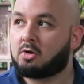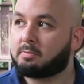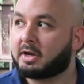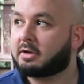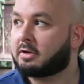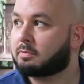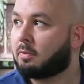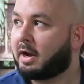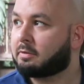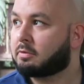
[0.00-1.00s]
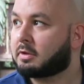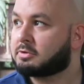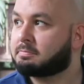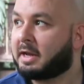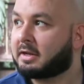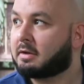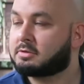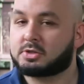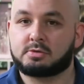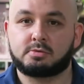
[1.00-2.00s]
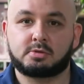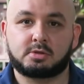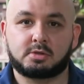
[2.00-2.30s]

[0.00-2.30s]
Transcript: oh my God, why do all those men go to